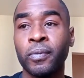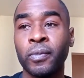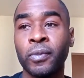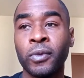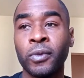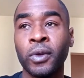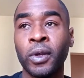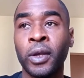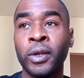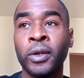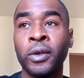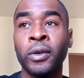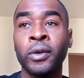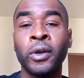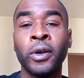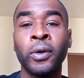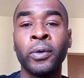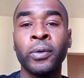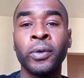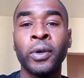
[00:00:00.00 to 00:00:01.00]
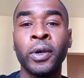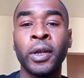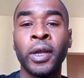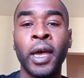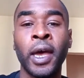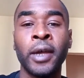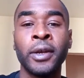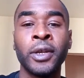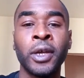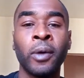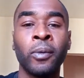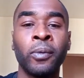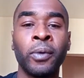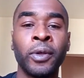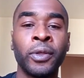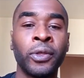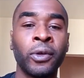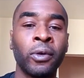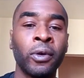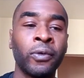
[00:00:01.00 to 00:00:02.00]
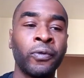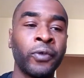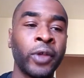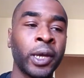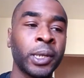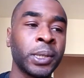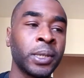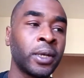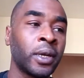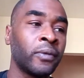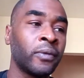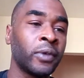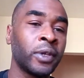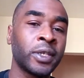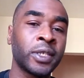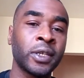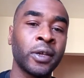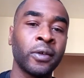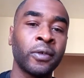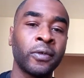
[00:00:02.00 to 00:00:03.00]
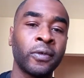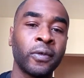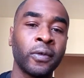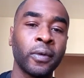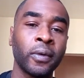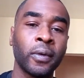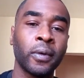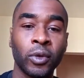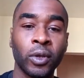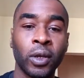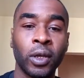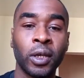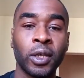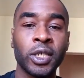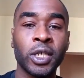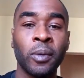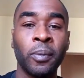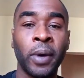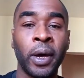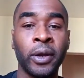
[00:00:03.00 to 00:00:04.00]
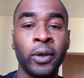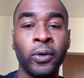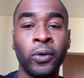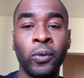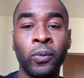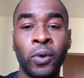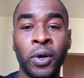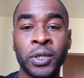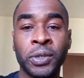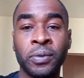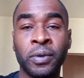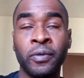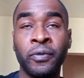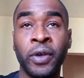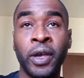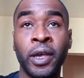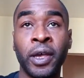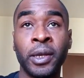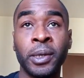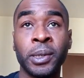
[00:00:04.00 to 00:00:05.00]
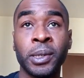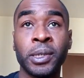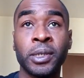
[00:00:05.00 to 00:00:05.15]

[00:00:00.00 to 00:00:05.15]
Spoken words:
You know, you're going to end up with a reflection of yourself. Somebody who wants revenge.